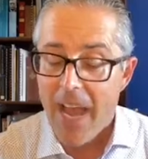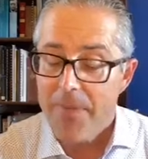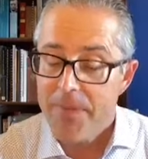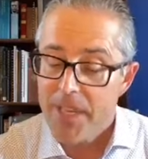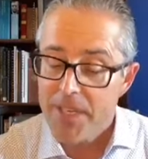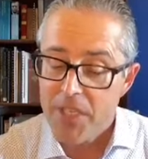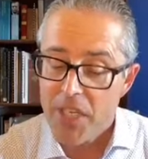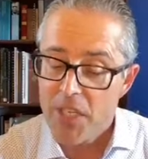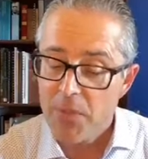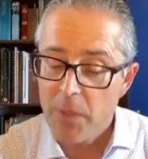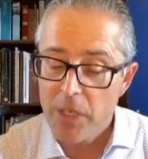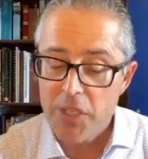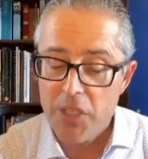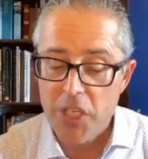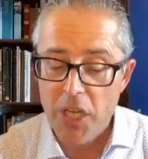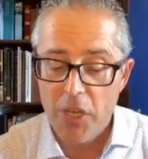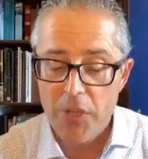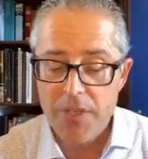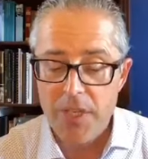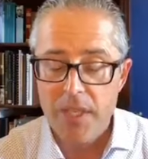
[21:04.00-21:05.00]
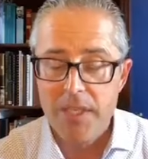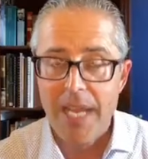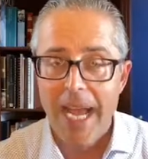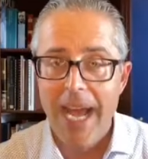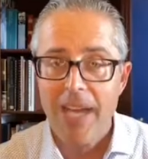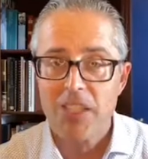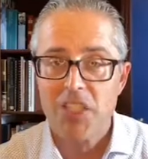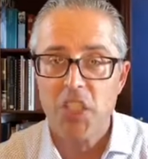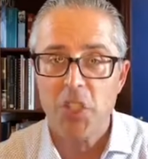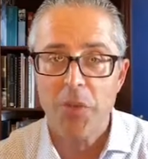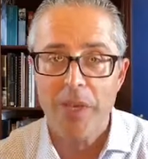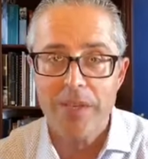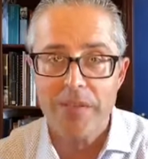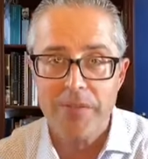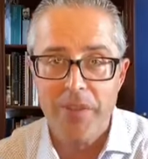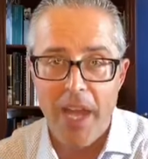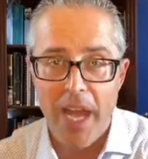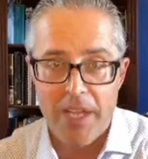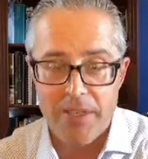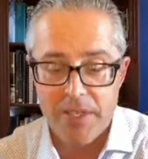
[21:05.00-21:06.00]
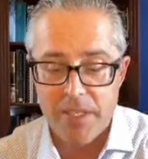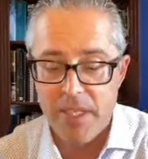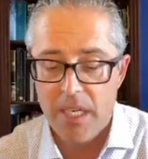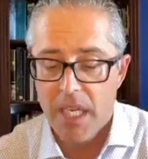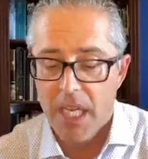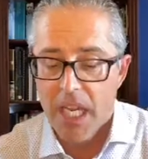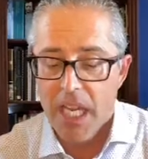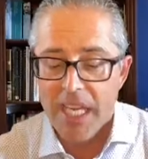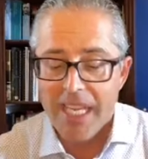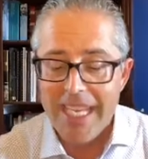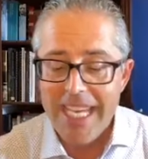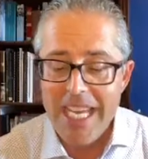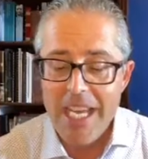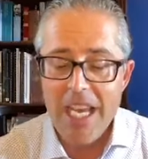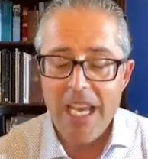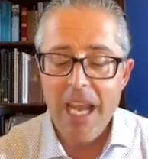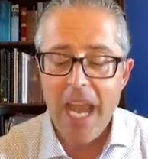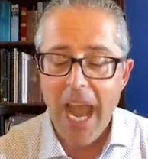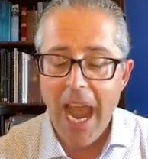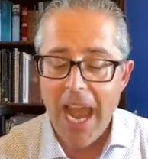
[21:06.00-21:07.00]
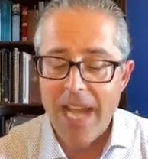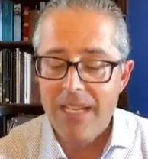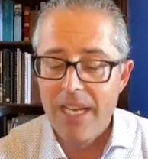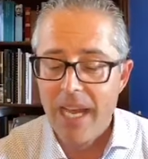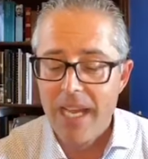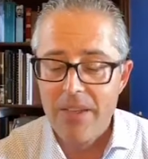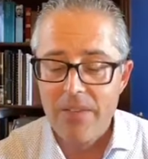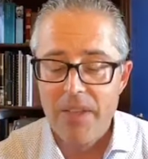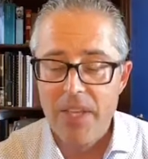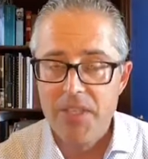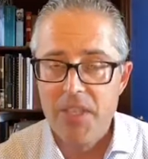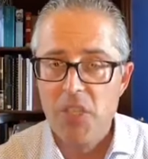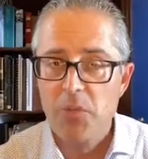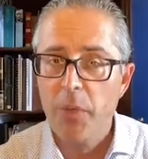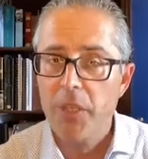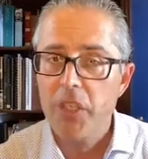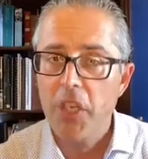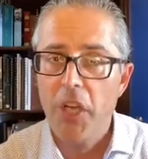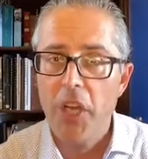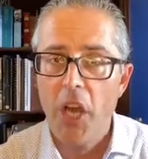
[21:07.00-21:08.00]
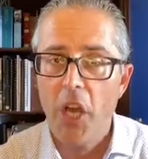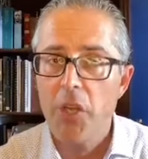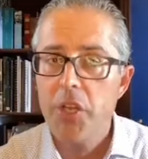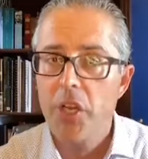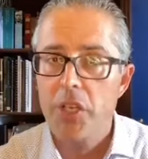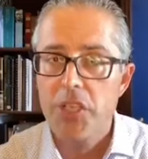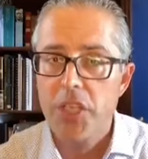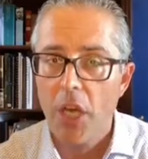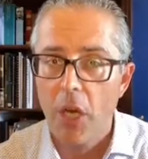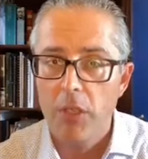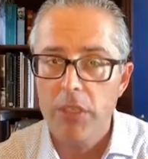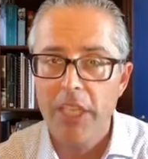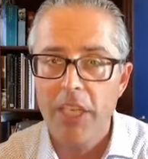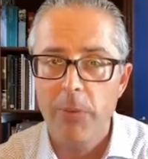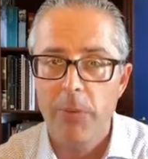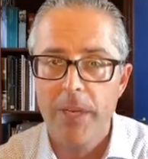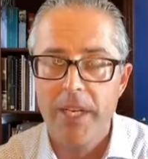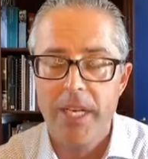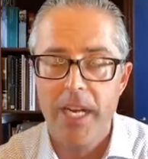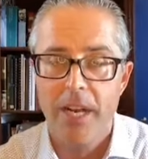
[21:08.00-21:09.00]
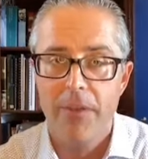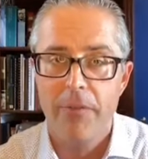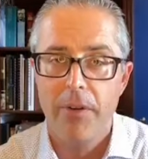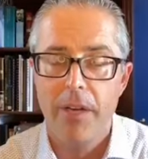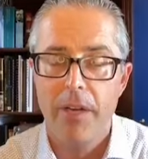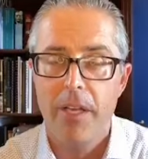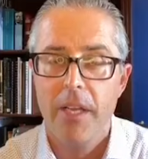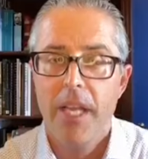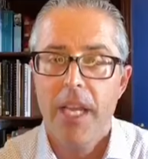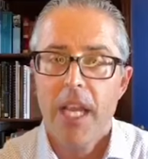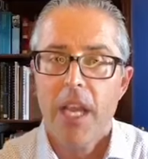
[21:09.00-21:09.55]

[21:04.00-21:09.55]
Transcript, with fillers: and this is what shows us how to invest he, at, uh, this is when you know you're totally recovered.